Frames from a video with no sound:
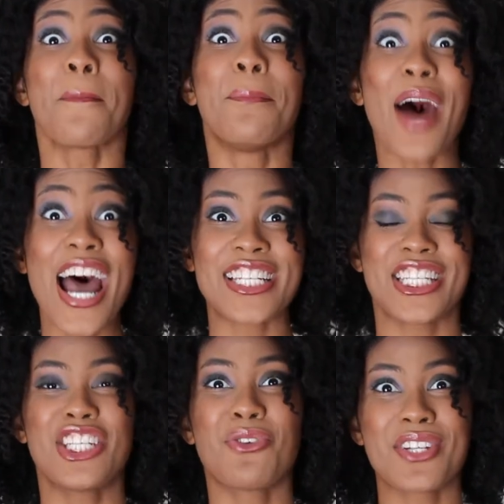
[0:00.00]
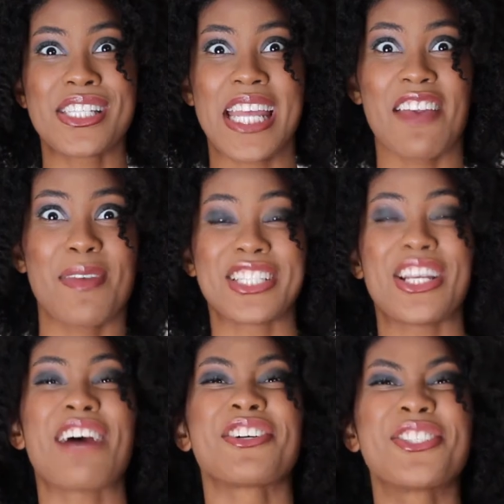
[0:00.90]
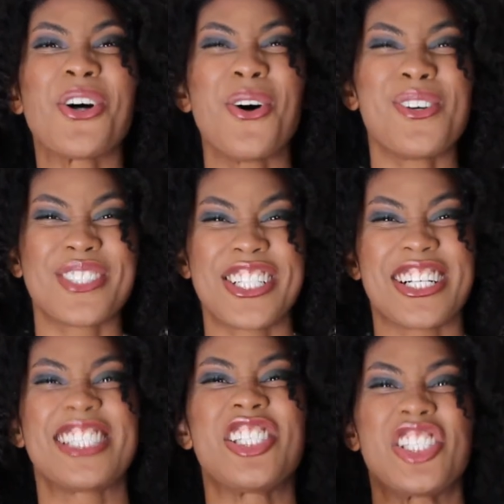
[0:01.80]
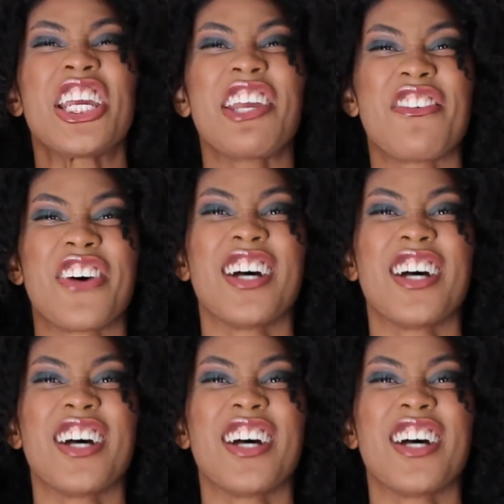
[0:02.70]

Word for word: but you want to save because you have a goal to achieve.